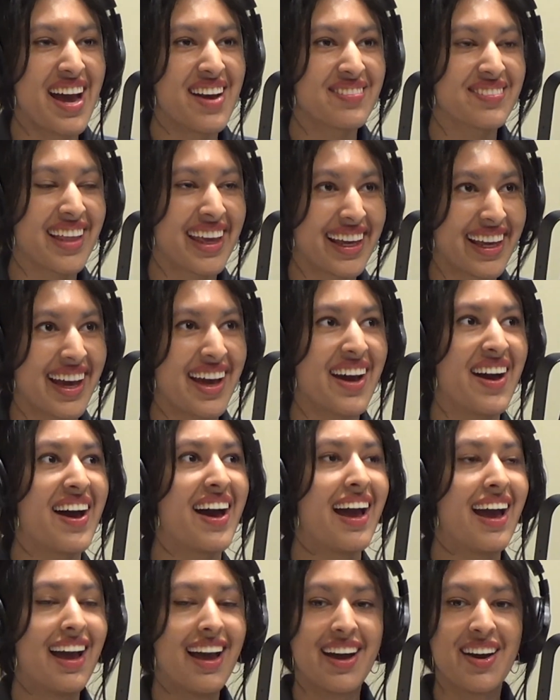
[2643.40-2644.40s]
Yeah, and I'm
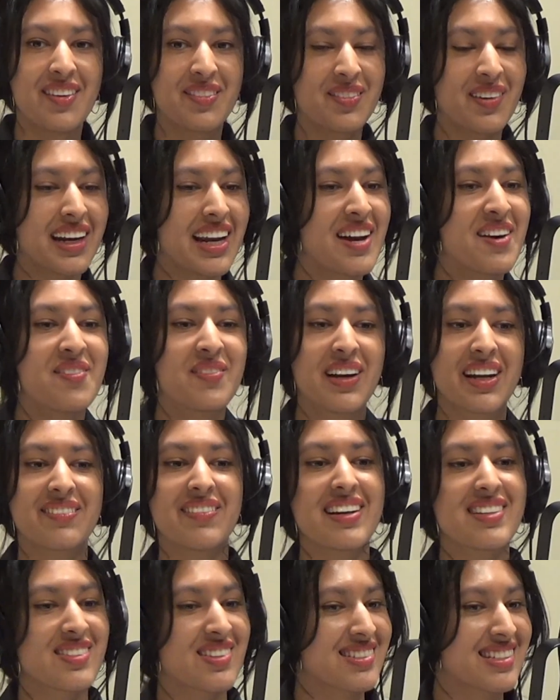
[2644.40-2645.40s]
like,
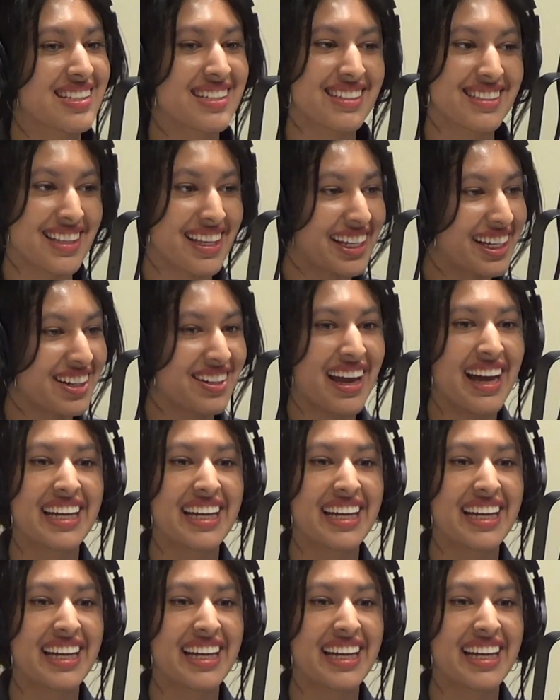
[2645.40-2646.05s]
what am I supposed to